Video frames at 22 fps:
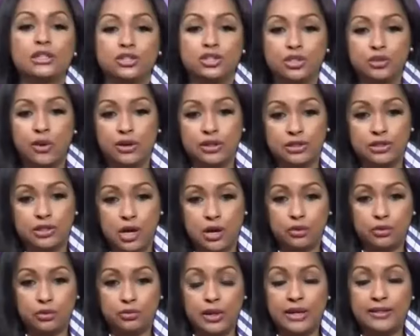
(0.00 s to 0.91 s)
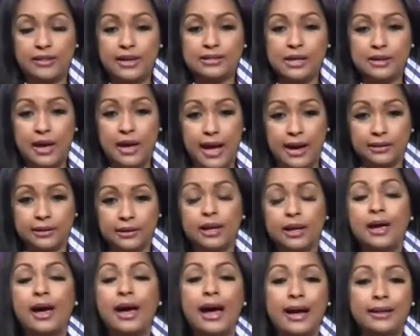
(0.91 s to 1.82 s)
an issue on its own, and right. that's on an
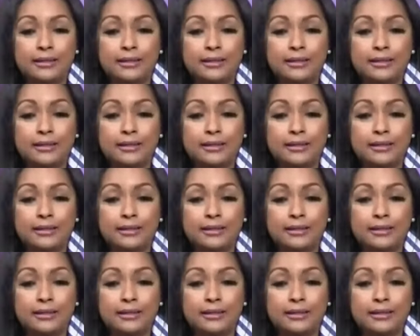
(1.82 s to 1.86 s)
island.